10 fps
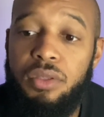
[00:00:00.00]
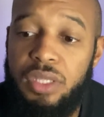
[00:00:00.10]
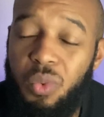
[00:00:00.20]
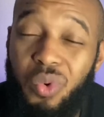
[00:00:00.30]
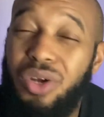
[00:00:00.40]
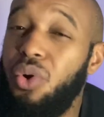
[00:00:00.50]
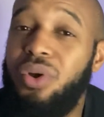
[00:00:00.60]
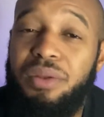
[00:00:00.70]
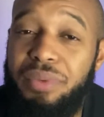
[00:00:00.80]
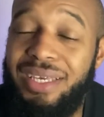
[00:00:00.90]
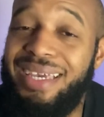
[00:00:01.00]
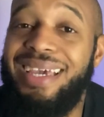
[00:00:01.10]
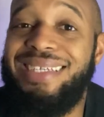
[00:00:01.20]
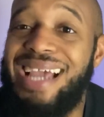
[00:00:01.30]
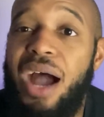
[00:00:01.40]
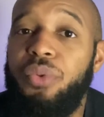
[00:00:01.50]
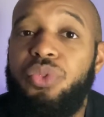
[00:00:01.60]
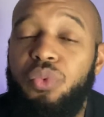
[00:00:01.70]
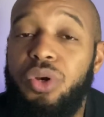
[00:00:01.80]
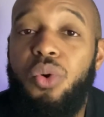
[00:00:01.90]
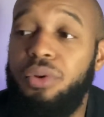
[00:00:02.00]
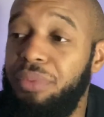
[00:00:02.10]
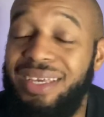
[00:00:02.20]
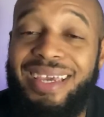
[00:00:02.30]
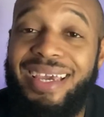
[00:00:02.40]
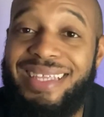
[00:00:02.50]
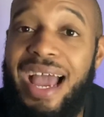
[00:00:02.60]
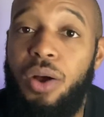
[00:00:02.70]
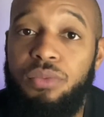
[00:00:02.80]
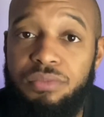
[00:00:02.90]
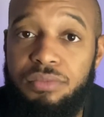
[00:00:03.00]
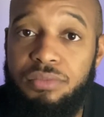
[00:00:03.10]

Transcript: then we're going to be kicked out. We're going to be kicked out.